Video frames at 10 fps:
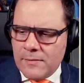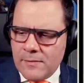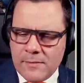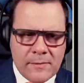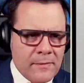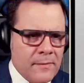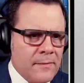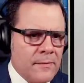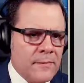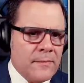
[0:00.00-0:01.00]

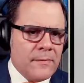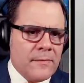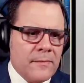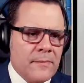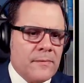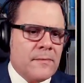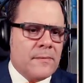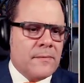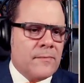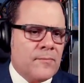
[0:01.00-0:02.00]

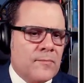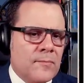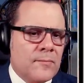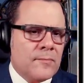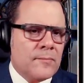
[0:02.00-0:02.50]
(not speaking)